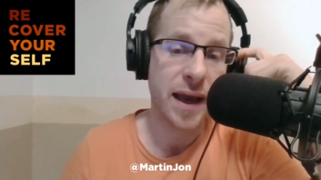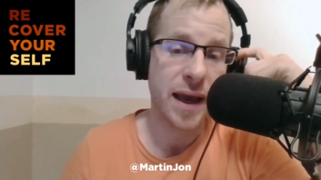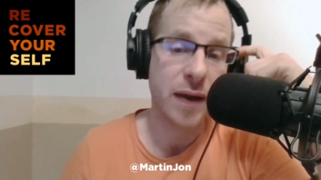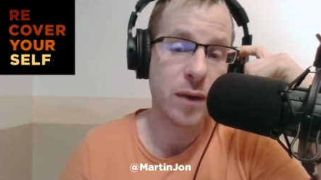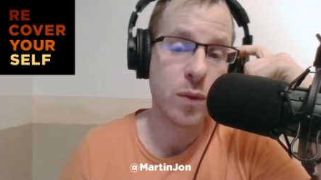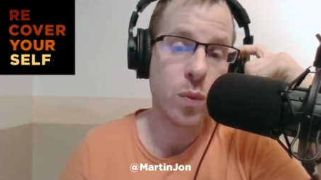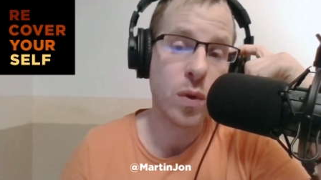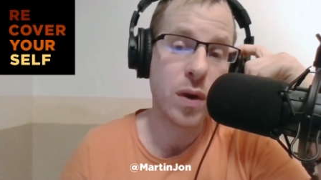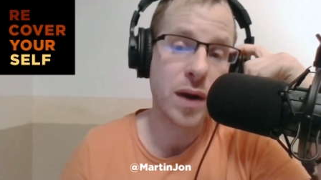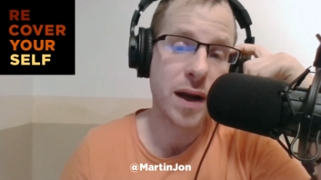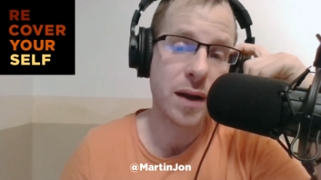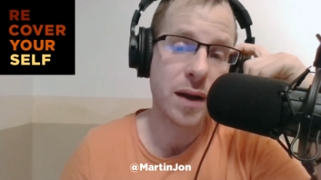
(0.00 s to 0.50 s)

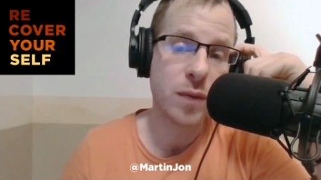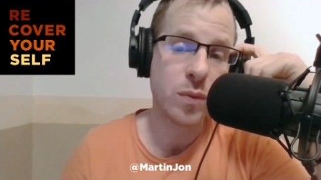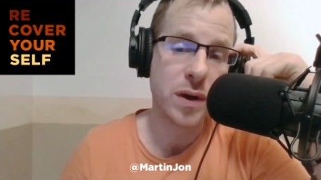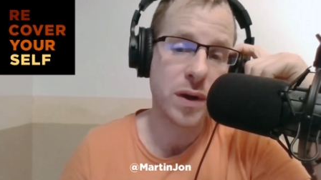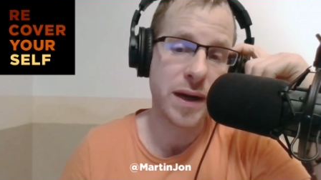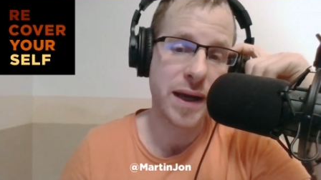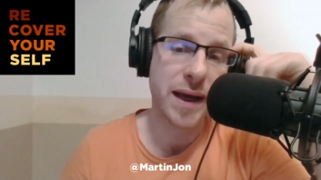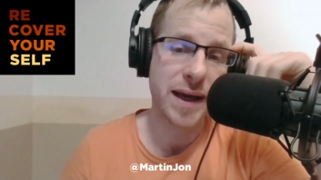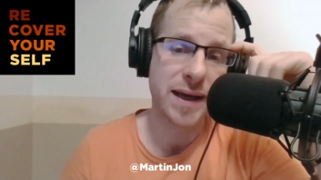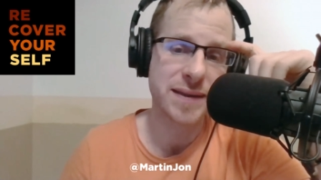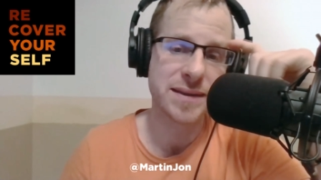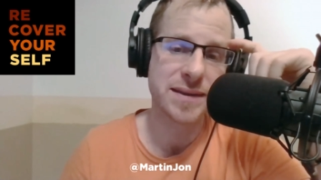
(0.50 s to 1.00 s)
and
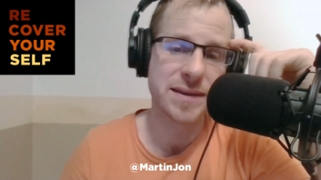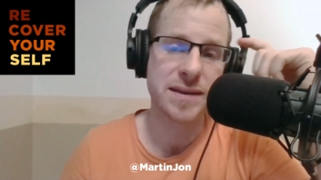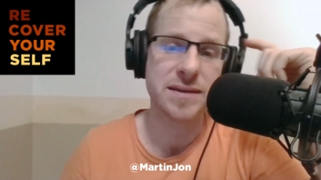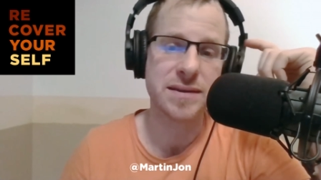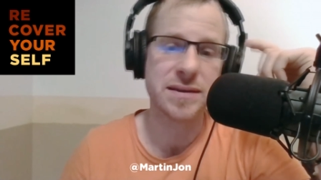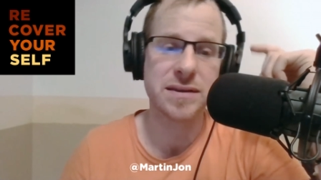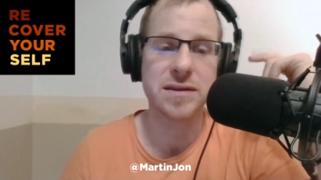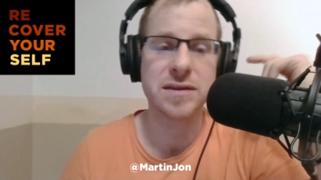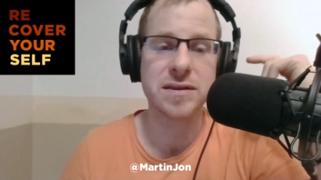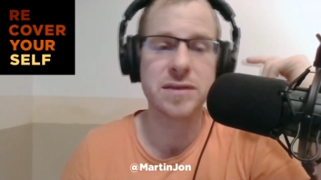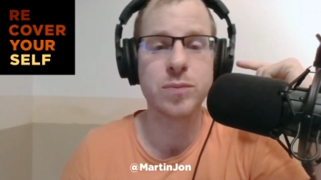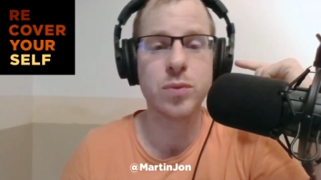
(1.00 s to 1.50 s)
one-on-one access
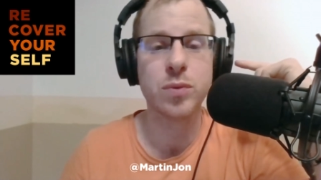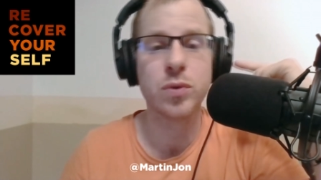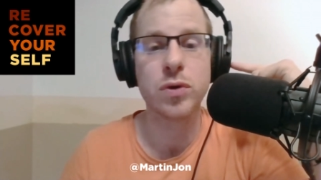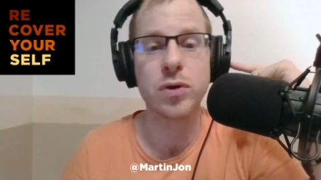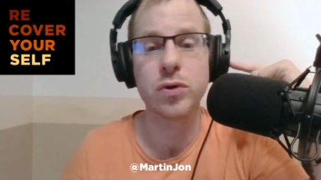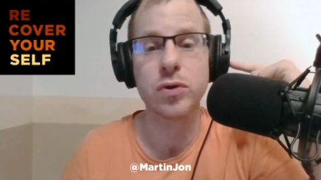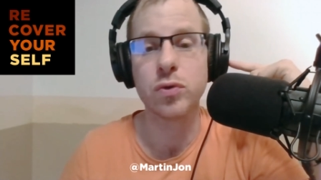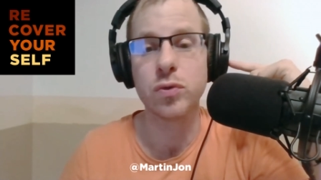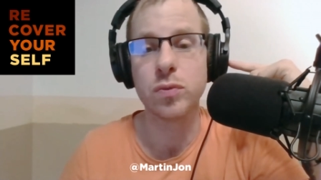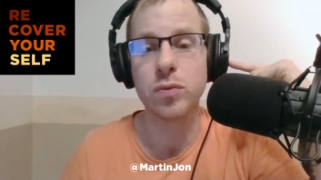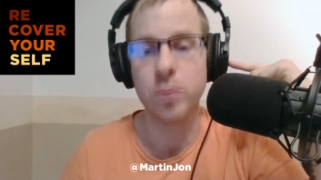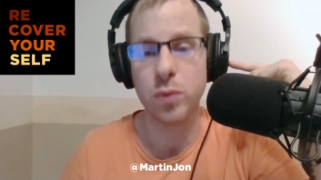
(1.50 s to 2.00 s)
to
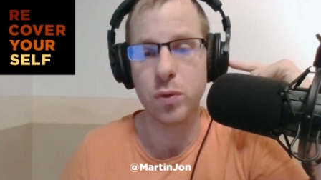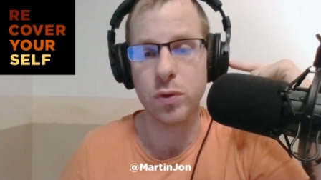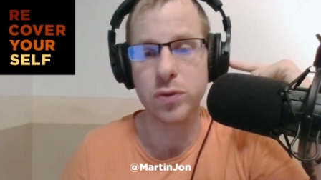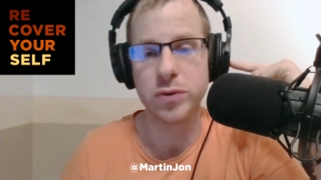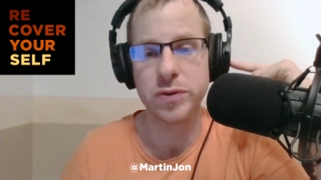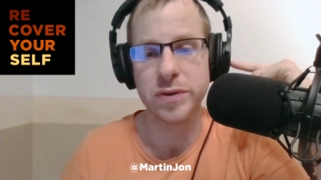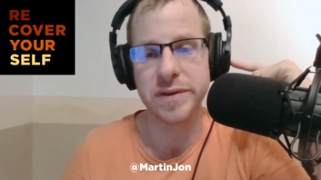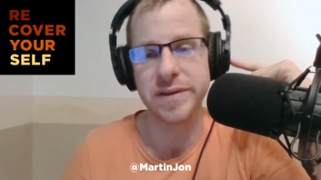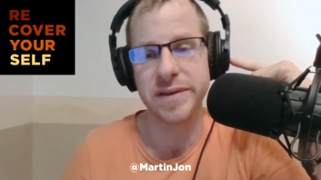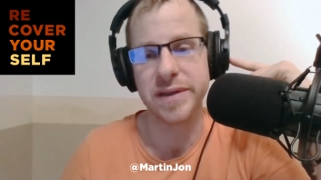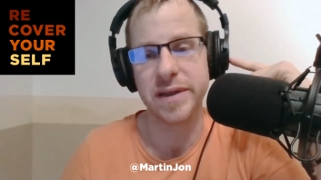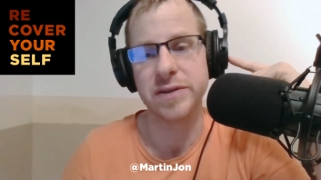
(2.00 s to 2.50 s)
supporter group
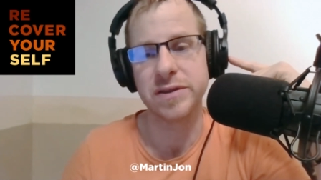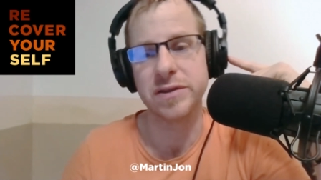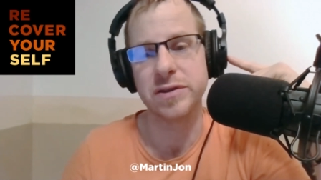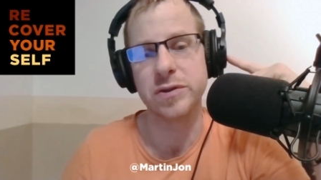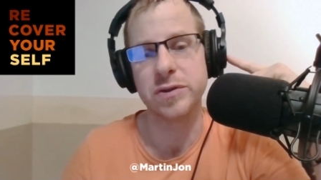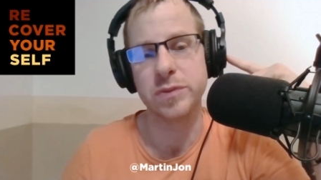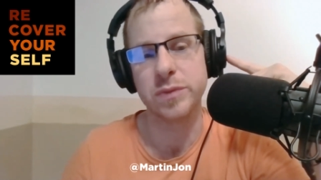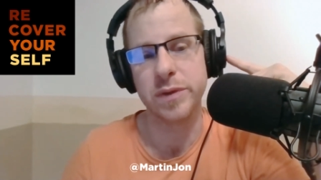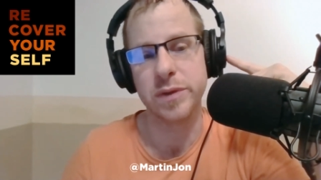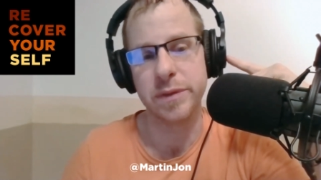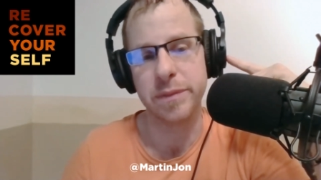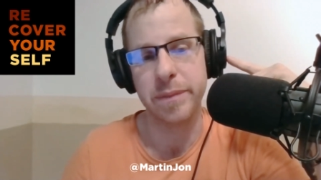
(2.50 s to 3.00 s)
portrait
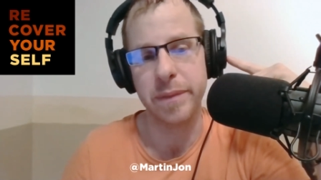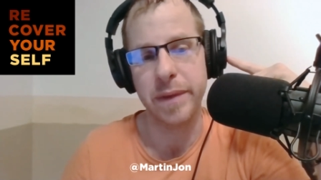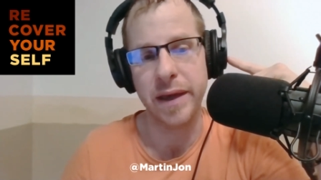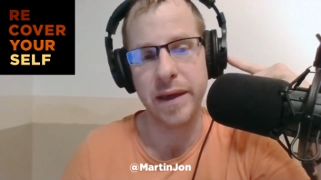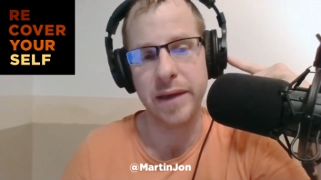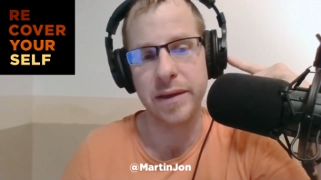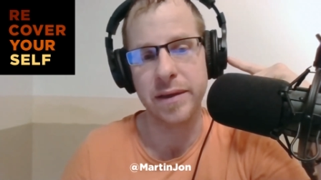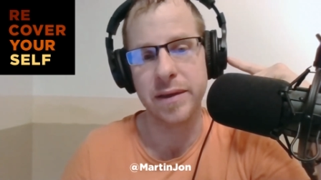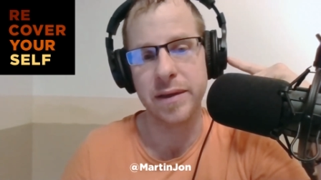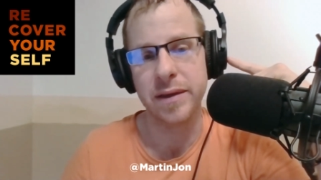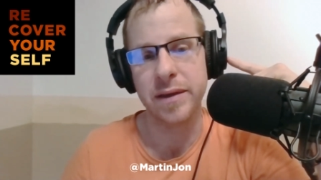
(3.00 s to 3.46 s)
sessions with me.